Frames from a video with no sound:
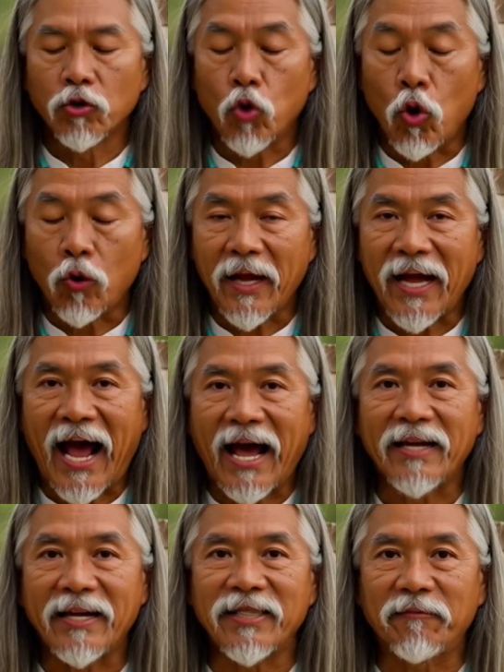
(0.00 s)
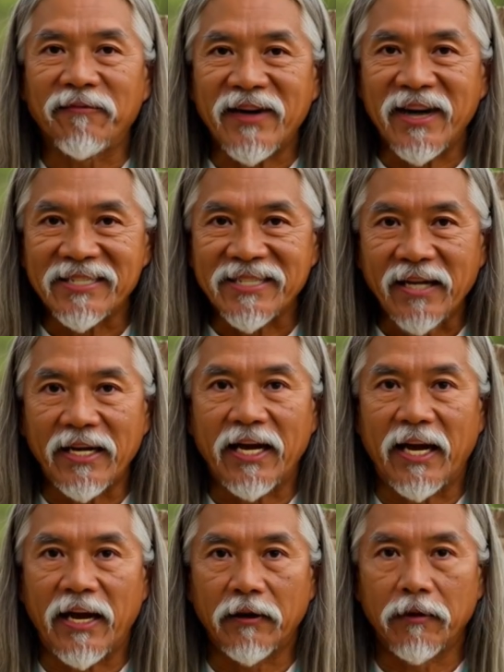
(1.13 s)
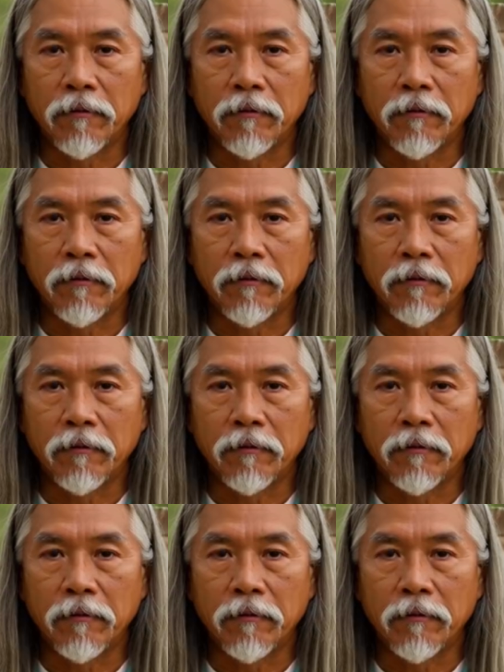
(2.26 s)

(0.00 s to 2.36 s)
Gregorian calendar is fixed and linear,